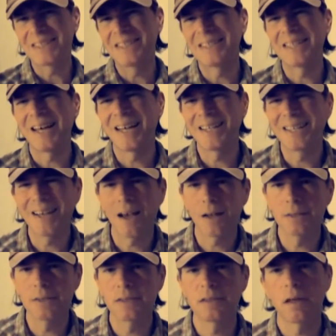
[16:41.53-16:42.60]
design
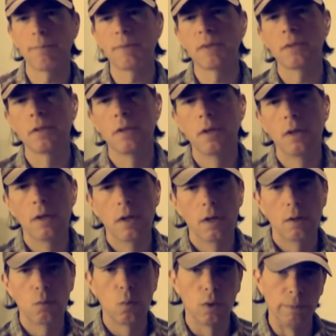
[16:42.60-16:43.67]
concept
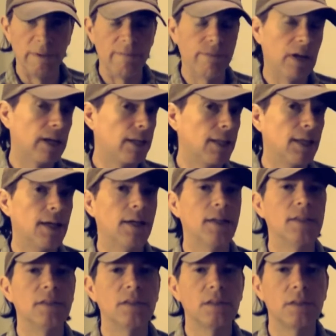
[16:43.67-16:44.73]
will be
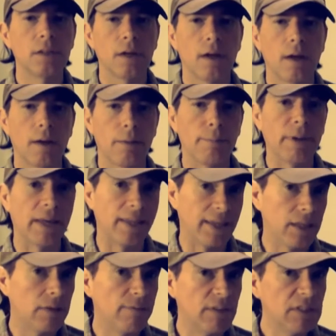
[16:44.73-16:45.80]
finalized by the
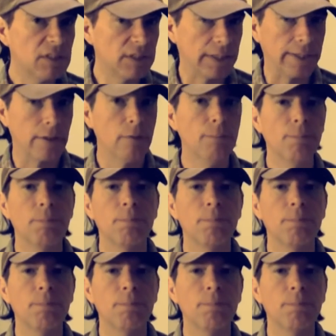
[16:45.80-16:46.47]
end of this year.